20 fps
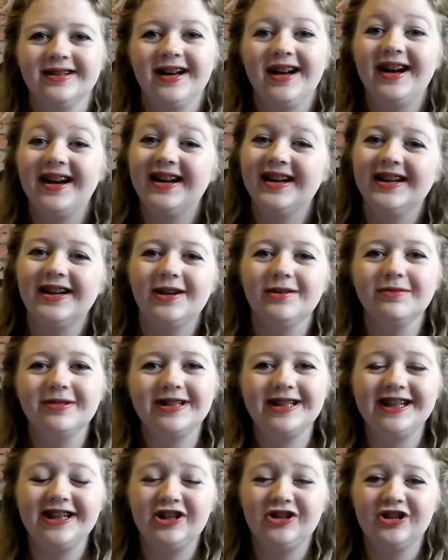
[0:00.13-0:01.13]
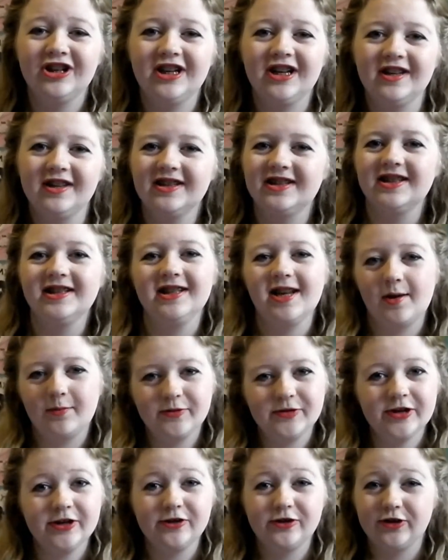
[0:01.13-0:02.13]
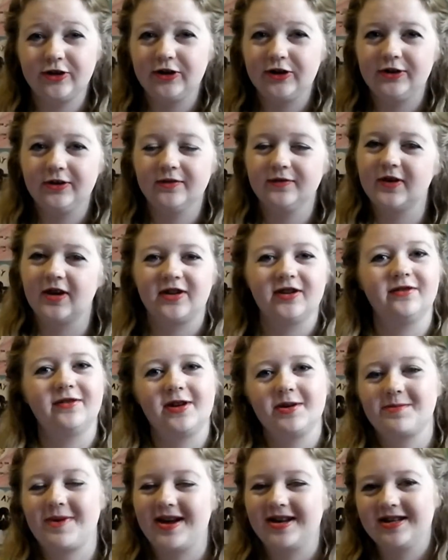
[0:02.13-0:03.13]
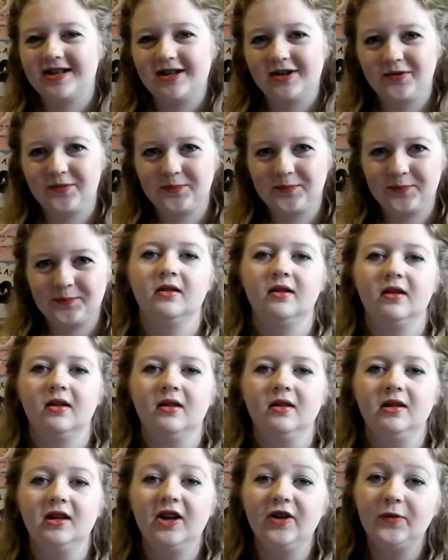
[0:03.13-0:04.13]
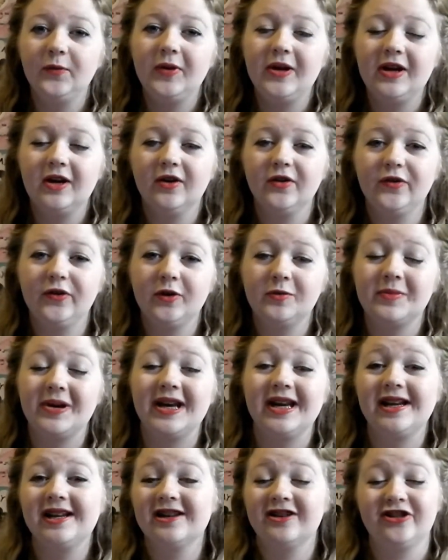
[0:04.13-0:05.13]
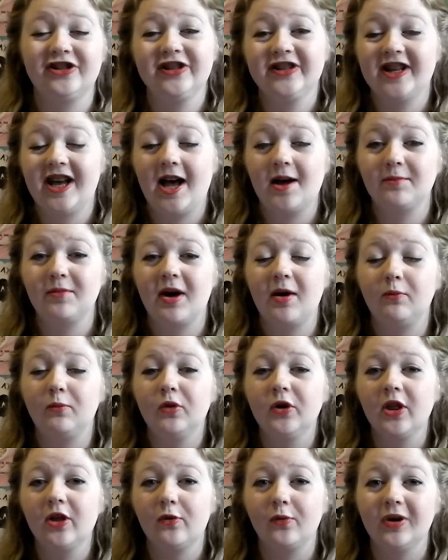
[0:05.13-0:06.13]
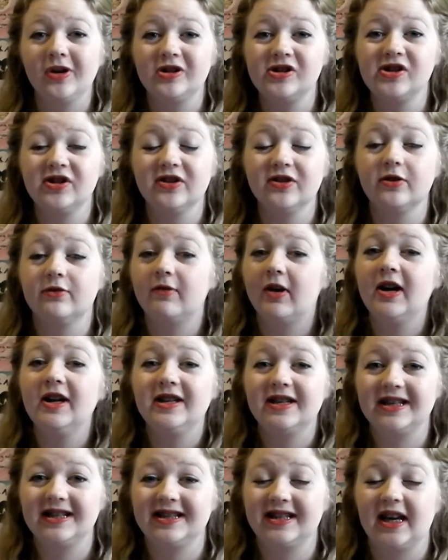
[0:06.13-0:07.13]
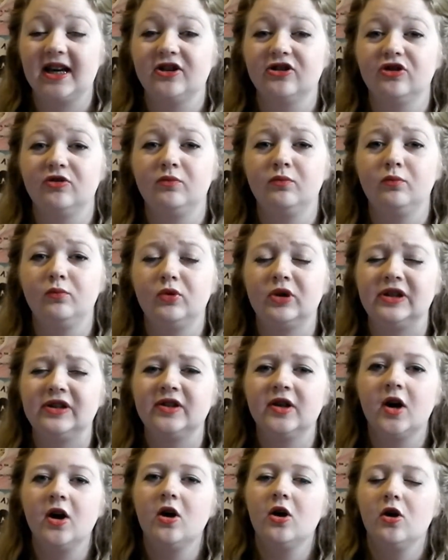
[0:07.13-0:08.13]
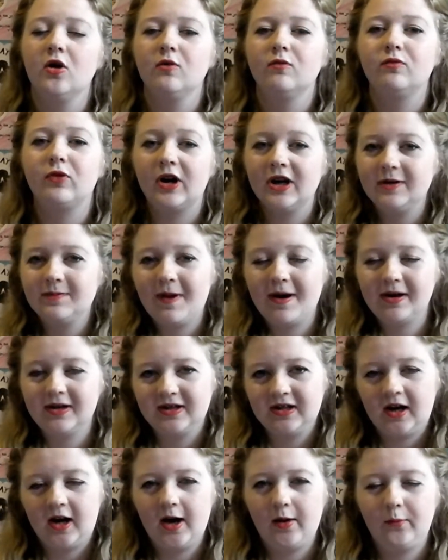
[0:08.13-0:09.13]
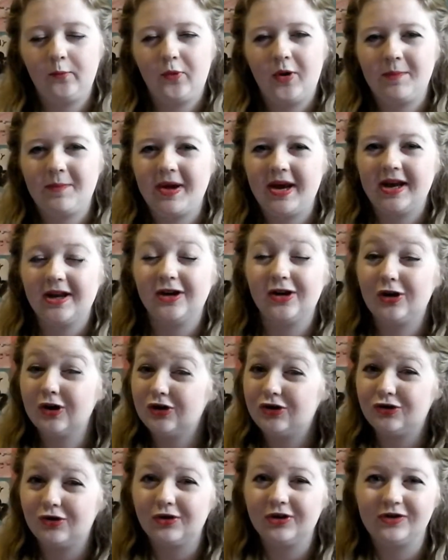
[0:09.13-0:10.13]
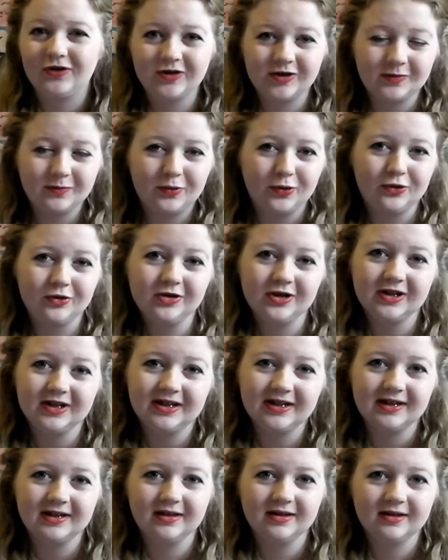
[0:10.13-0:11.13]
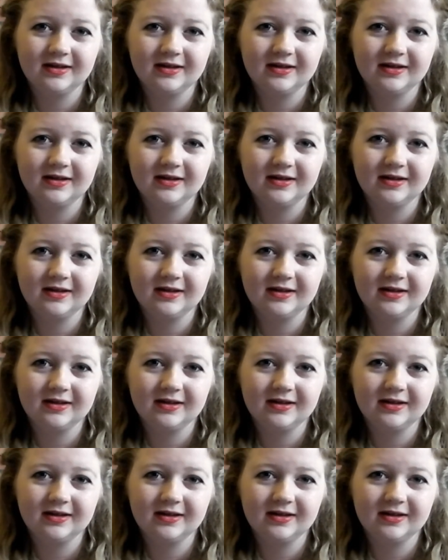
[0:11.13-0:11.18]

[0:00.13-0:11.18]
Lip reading: Hi, I'm Katisha and this is episode 2 of Does It Really Matter? Last week I was doing my English exam and one of the questions in the writing section was write about a time when making a good choice is important.